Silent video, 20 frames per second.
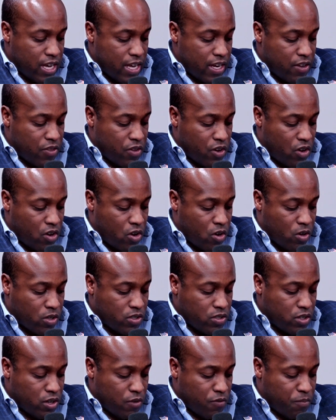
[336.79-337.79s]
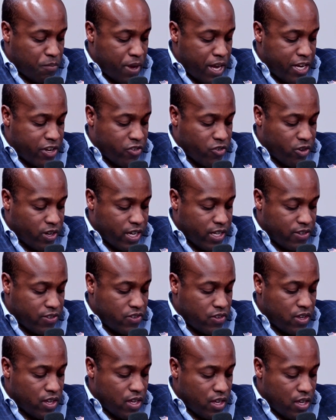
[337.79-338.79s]
and the hearts of
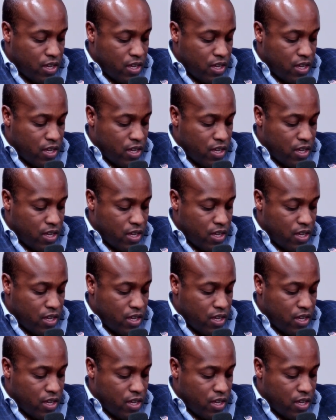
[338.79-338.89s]
patriots,